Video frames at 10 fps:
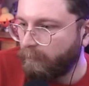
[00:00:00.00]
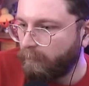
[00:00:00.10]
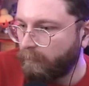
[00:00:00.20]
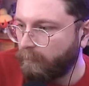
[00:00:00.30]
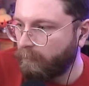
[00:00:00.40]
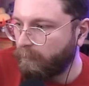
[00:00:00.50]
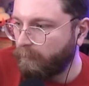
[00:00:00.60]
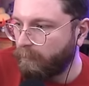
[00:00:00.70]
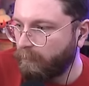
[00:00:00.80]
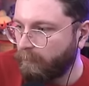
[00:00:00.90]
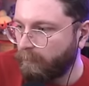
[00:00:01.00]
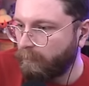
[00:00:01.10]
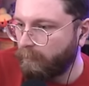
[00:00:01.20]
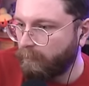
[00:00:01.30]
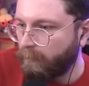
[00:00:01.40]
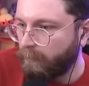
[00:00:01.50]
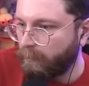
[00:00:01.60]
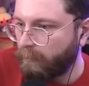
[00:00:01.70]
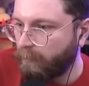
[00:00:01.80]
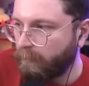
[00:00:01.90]

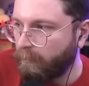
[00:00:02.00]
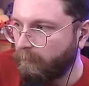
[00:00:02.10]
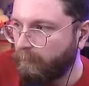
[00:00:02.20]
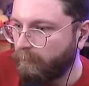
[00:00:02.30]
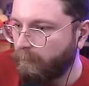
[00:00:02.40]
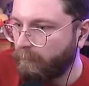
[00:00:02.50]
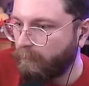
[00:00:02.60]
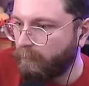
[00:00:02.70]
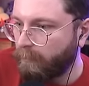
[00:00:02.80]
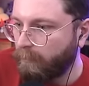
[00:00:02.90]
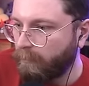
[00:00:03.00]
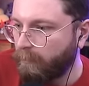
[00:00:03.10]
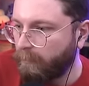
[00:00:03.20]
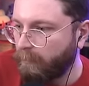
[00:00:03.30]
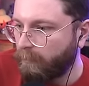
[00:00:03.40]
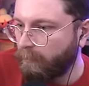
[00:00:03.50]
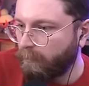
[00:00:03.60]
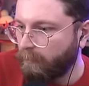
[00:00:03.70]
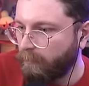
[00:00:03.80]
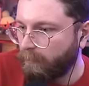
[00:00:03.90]

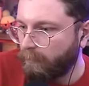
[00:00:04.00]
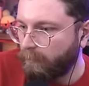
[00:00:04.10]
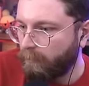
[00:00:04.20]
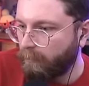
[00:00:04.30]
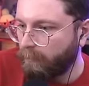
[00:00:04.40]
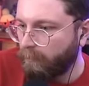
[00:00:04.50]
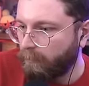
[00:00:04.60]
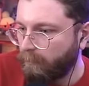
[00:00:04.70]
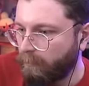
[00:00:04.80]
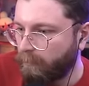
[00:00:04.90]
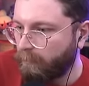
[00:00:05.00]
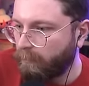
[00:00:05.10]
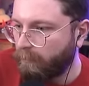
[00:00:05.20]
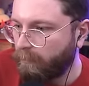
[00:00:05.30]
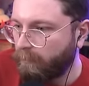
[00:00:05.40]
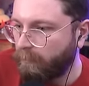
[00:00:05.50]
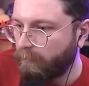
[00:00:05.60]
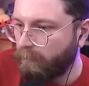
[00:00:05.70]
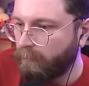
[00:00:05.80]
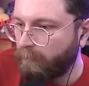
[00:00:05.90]

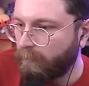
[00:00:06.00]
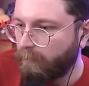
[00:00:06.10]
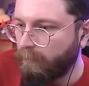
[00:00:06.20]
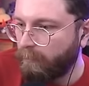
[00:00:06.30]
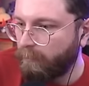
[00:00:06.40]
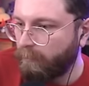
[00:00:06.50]
No words are spoken by the person on screen.